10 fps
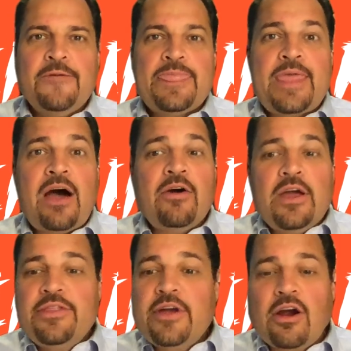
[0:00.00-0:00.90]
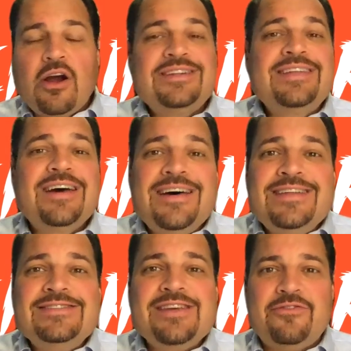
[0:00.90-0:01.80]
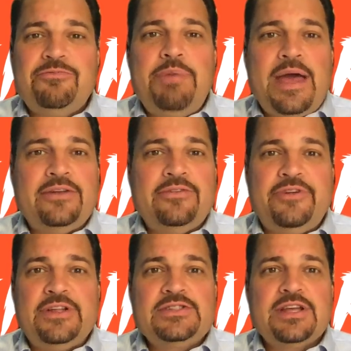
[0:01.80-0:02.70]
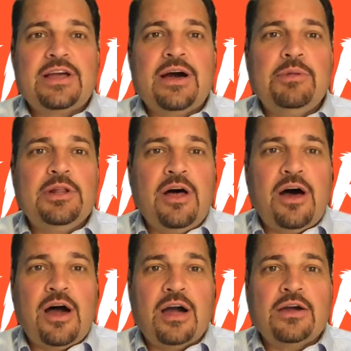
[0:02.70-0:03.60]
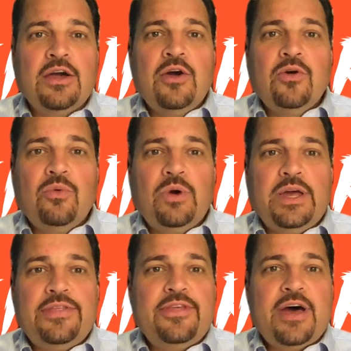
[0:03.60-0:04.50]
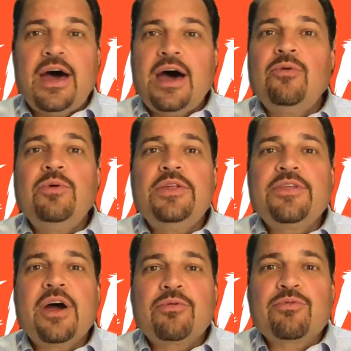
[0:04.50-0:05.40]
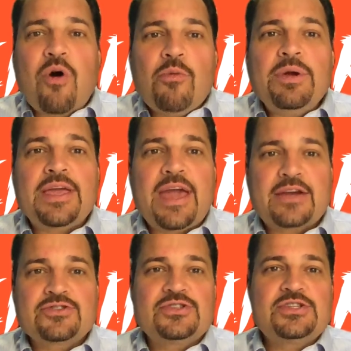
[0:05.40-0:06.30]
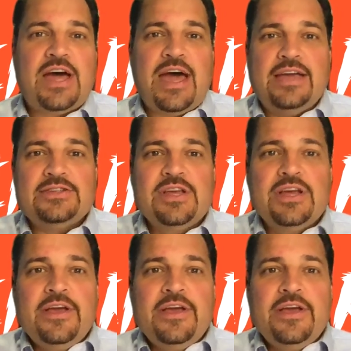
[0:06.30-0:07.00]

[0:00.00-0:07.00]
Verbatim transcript: Now, there are tons of benefits that come along with, uh, with aerobic exercise.